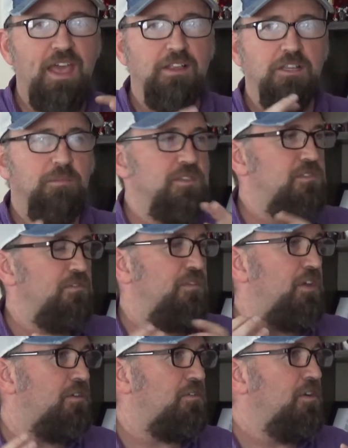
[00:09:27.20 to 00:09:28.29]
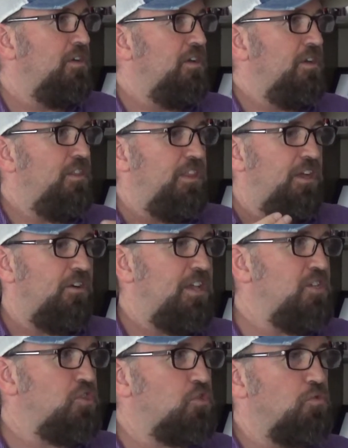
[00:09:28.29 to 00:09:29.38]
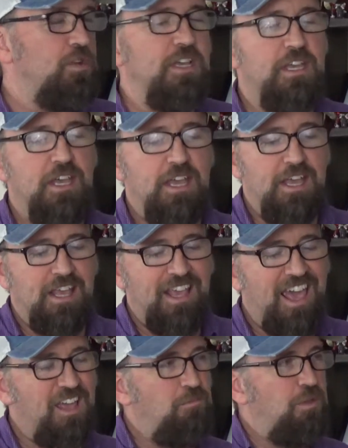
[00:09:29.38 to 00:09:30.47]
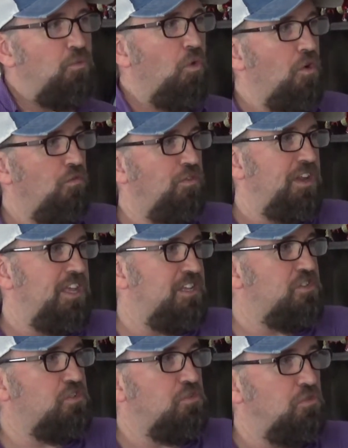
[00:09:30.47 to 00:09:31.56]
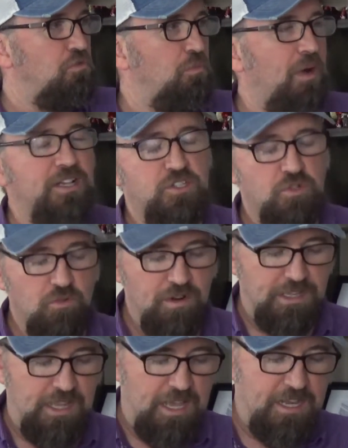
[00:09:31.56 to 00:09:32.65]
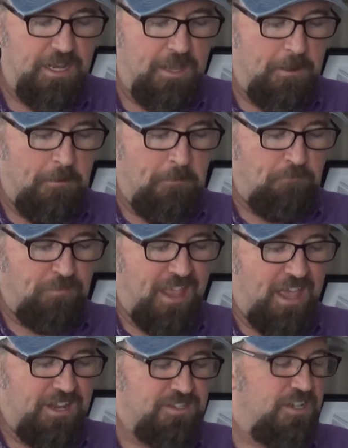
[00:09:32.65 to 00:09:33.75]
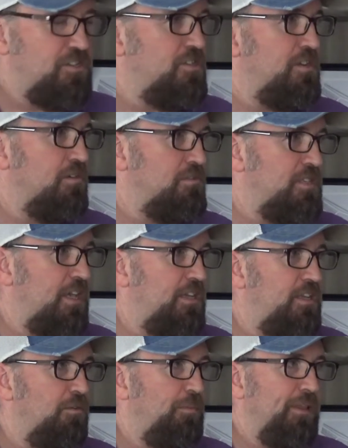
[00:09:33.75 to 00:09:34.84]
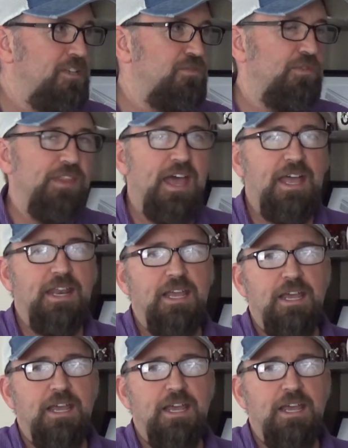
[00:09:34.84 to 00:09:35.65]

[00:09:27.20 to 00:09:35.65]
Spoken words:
elements of their history can be woven into my storyline. And a session 0 is the ideal place for that.